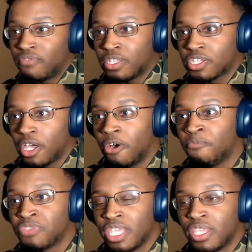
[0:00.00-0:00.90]
And so,
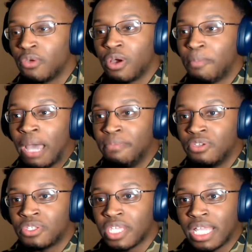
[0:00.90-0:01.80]
and then with my
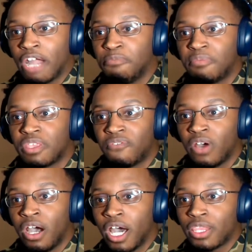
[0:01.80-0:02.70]
music, I remember the
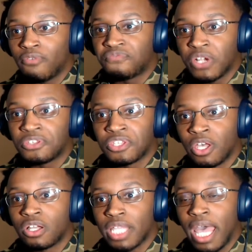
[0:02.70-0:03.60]
first
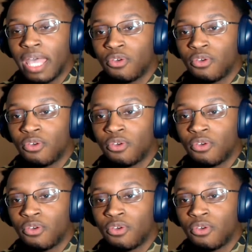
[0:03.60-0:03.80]
song that,